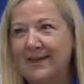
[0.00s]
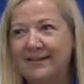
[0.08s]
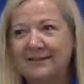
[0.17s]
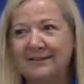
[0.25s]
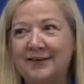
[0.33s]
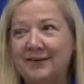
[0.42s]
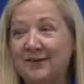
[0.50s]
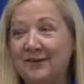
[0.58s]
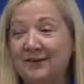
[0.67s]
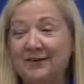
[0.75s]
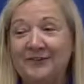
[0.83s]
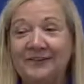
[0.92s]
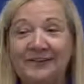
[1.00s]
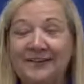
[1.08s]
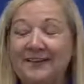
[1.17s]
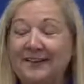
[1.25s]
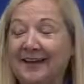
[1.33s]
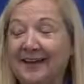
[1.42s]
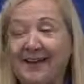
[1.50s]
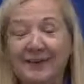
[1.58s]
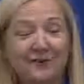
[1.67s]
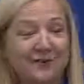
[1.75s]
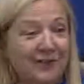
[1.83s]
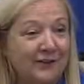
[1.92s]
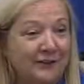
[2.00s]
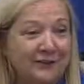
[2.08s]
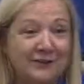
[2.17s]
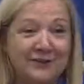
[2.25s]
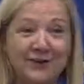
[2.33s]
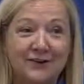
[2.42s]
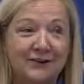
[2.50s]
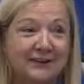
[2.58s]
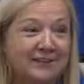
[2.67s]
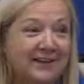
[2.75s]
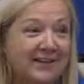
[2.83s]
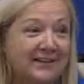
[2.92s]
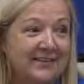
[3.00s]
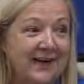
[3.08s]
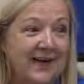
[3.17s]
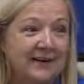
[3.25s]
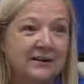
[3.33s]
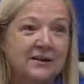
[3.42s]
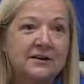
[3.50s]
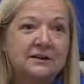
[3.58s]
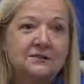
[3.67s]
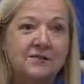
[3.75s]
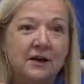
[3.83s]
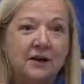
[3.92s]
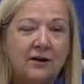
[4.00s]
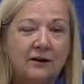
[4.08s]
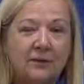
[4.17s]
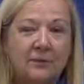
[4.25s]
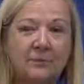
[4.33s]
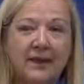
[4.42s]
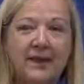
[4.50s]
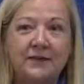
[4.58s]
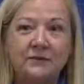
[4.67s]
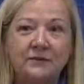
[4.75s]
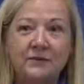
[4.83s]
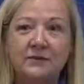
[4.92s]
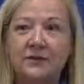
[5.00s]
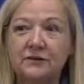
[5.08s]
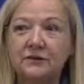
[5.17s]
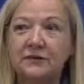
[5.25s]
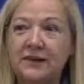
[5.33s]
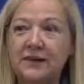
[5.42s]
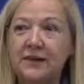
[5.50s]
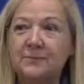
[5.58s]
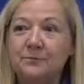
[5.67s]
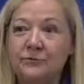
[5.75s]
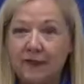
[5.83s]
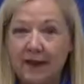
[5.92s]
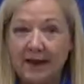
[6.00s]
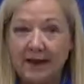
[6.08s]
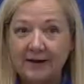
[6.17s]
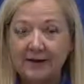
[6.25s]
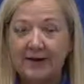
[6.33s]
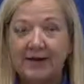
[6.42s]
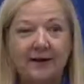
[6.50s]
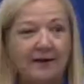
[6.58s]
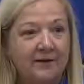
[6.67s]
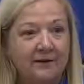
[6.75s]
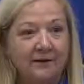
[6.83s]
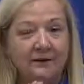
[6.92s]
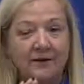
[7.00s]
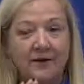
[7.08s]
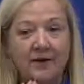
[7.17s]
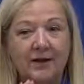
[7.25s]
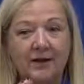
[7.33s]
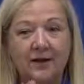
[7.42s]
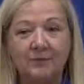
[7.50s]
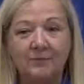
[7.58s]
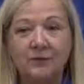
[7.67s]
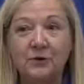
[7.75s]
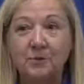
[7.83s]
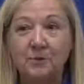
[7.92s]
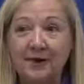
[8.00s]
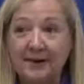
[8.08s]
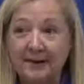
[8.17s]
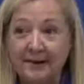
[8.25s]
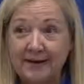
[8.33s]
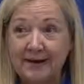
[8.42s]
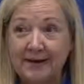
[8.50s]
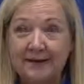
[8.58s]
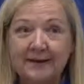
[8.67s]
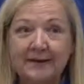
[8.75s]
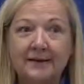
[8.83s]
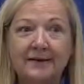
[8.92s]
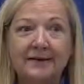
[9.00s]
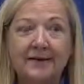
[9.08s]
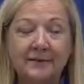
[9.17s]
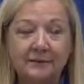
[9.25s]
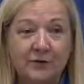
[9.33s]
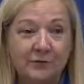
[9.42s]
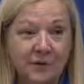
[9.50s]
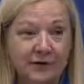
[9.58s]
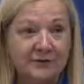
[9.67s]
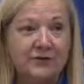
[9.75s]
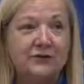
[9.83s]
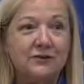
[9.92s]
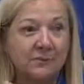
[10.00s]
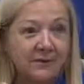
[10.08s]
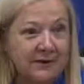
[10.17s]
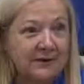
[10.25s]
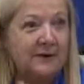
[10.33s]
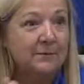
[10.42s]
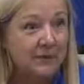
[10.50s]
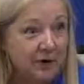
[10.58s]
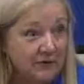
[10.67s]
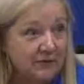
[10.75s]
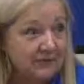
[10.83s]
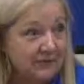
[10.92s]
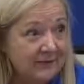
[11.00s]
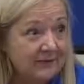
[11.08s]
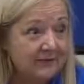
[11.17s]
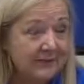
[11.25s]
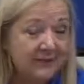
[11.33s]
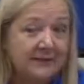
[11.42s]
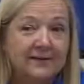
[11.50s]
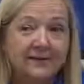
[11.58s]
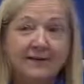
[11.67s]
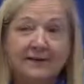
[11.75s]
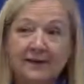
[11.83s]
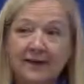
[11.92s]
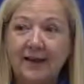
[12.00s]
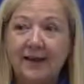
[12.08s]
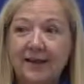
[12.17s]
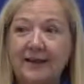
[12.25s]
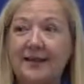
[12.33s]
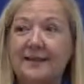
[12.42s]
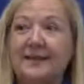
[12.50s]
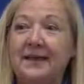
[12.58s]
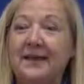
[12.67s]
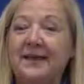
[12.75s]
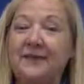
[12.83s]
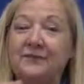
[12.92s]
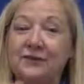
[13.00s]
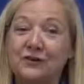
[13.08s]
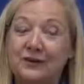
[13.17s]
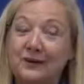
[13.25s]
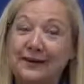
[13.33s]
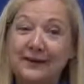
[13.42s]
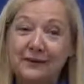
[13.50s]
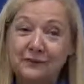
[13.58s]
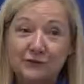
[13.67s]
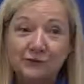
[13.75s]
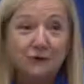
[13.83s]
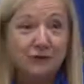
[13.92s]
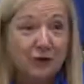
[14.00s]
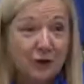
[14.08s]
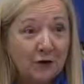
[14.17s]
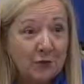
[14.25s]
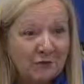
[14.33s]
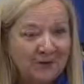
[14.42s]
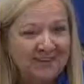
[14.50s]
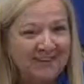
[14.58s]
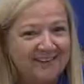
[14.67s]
And so you can get like $100 in charges like that. So make sure that you keep track of your pending information, your pending purchases, and that if you're getting too low,